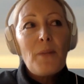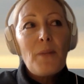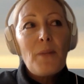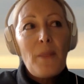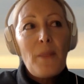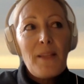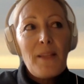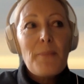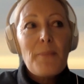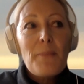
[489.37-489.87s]

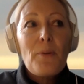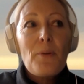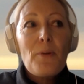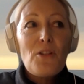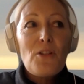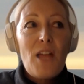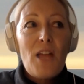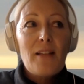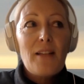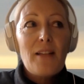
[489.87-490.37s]
But in this
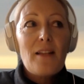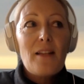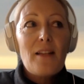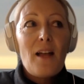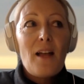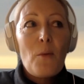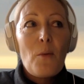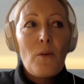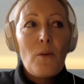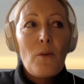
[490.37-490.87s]
project,
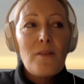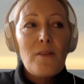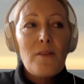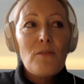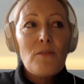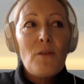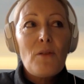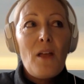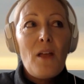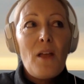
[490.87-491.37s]
I want
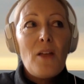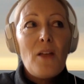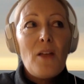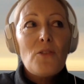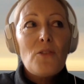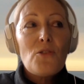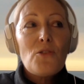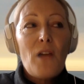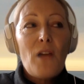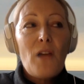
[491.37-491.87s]
to
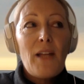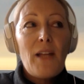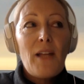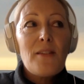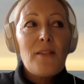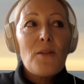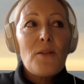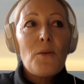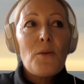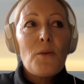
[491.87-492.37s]
try
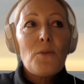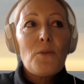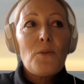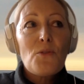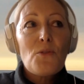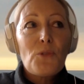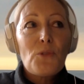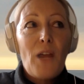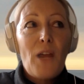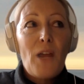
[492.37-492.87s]
to
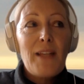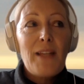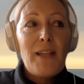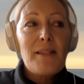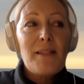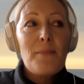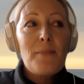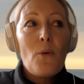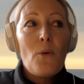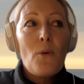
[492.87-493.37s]

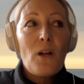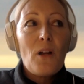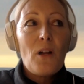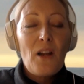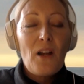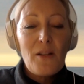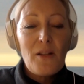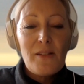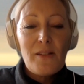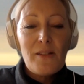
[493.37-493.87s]
trace more
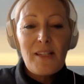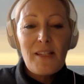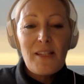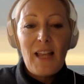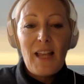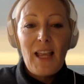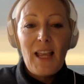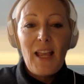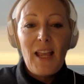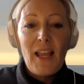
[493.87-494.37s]

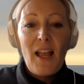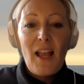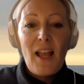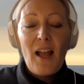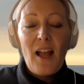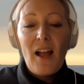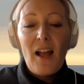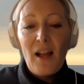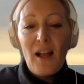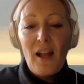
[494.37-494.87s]
closely
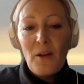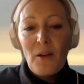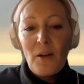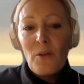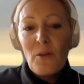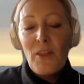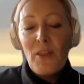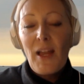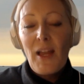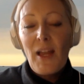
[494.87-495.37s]

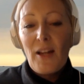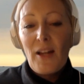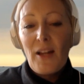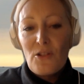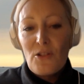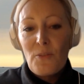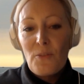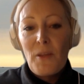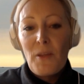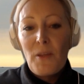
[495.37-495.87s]
how the
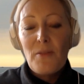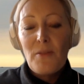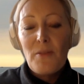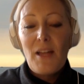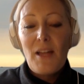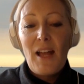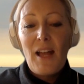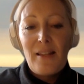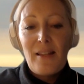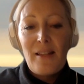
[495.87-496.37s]

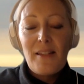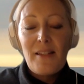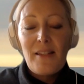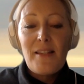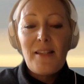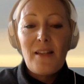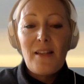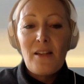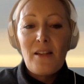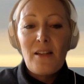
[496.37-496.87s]
attribute, as
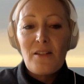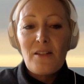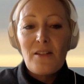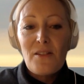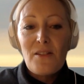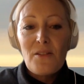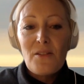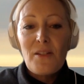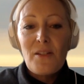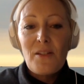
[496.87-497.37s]
it is
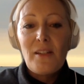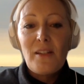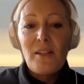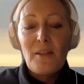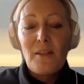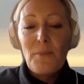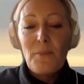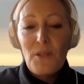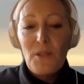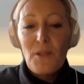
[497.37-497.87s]
understood in
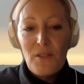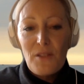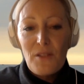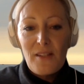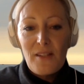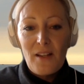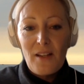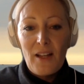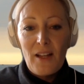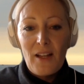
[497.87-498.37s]

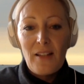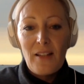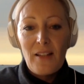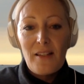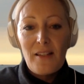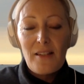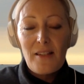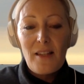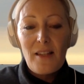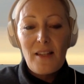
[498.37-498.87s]
computer
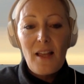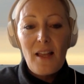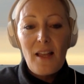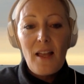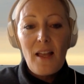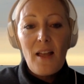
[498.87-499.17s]
science,